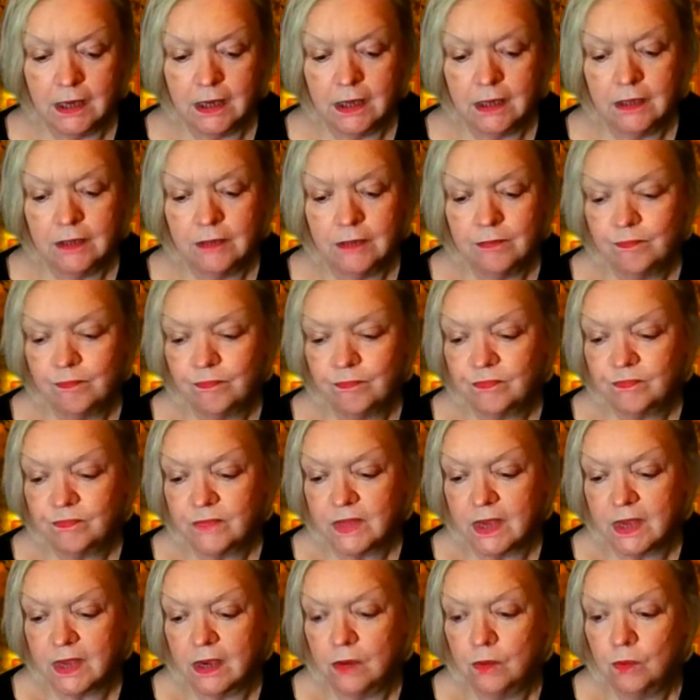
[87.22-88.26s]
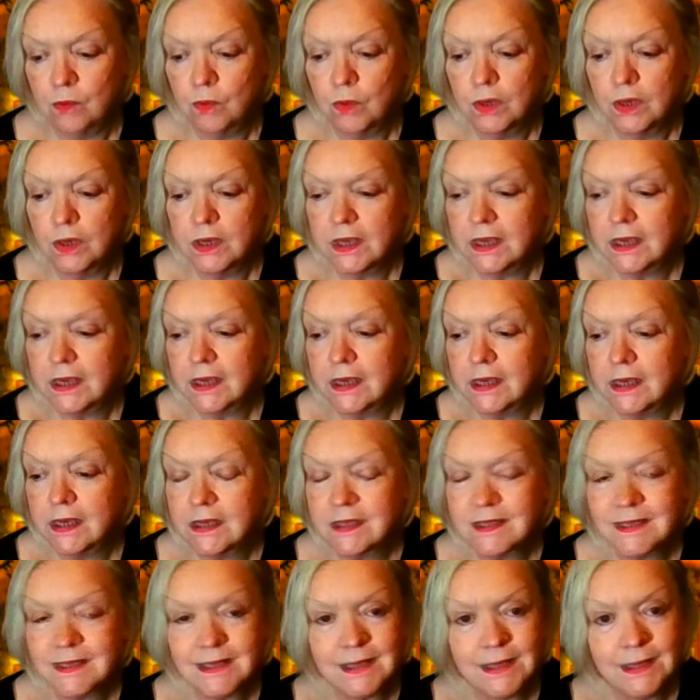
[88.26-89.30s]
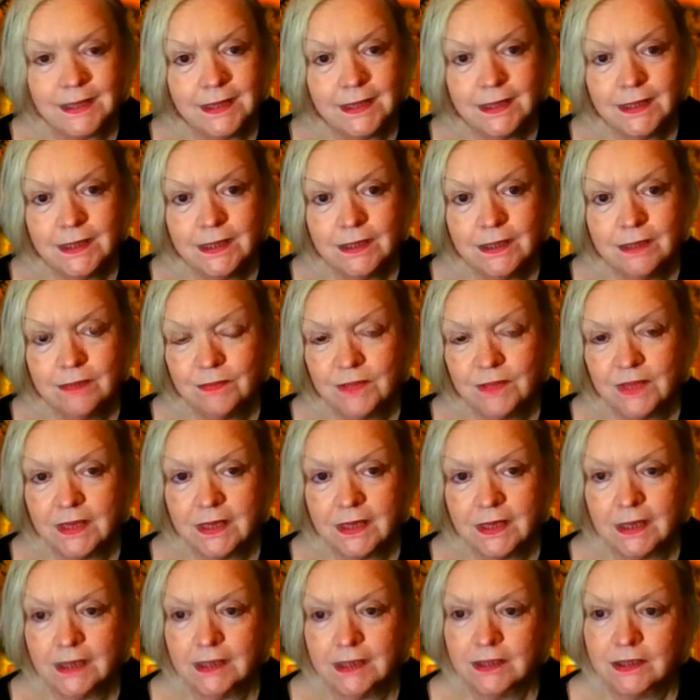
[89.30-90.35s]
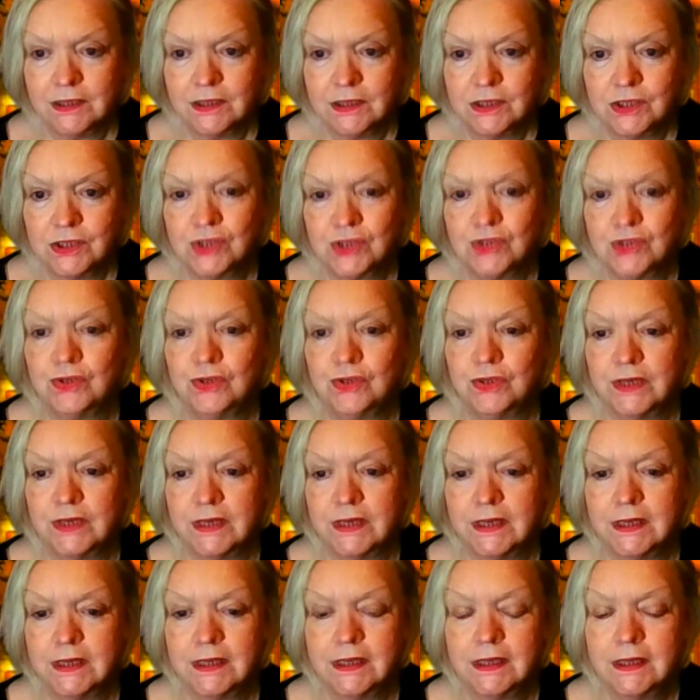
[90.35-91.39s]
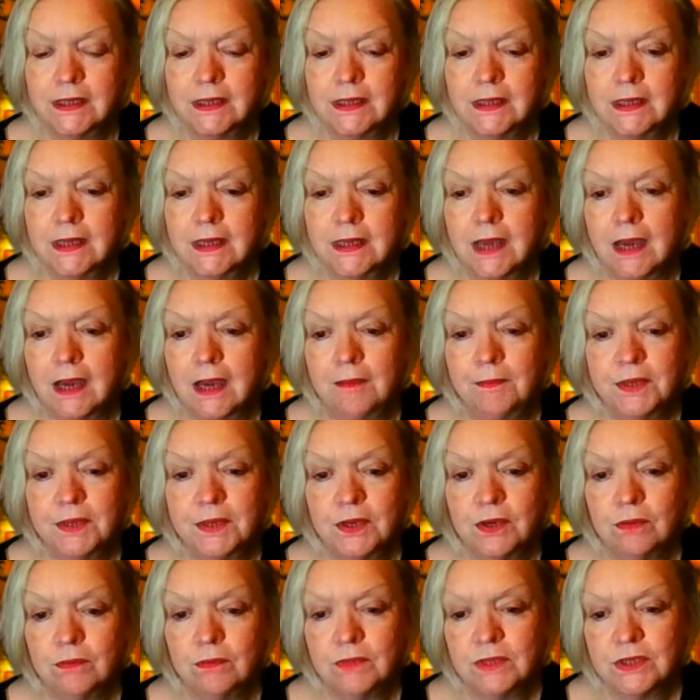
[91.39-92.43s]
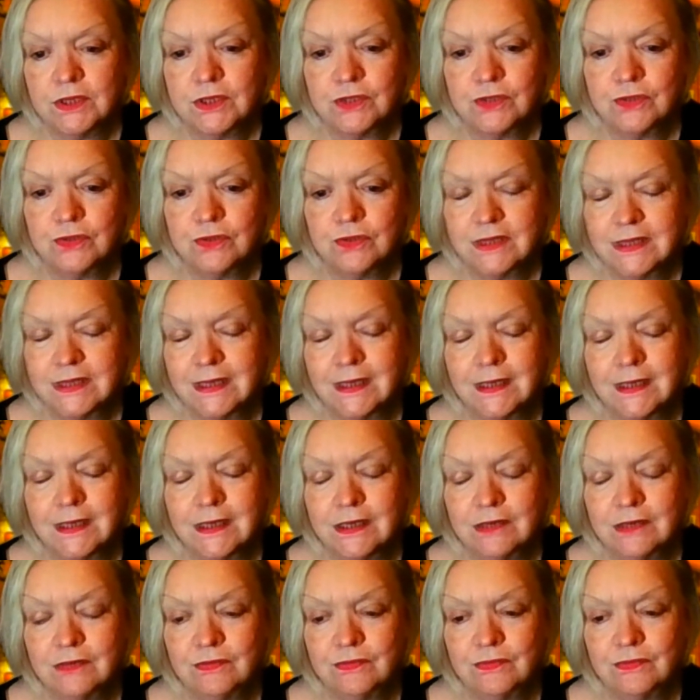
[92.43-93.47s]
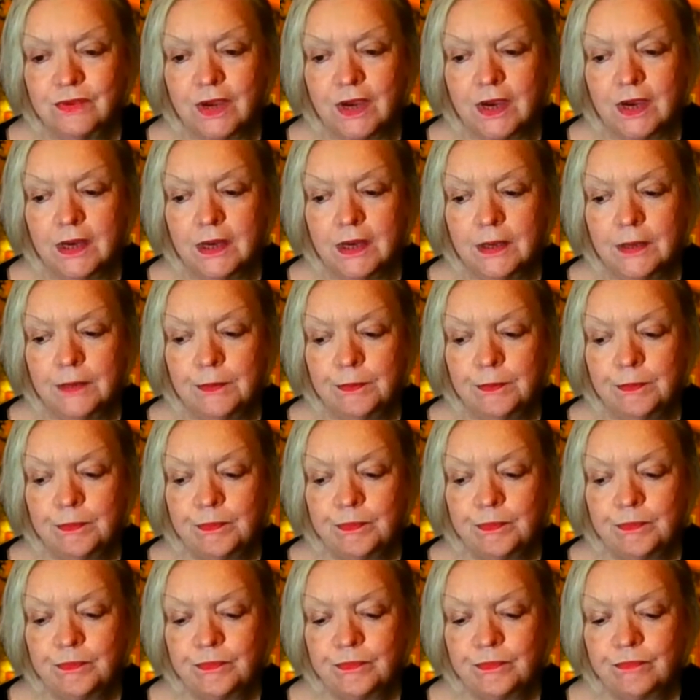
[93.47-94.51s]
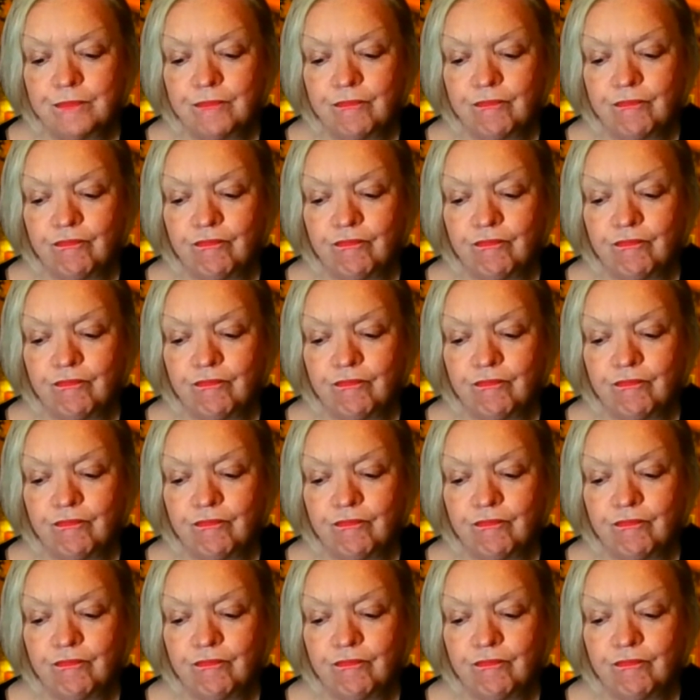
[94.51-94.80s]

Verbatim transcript: um, a working team, they can destroy and become destructive um,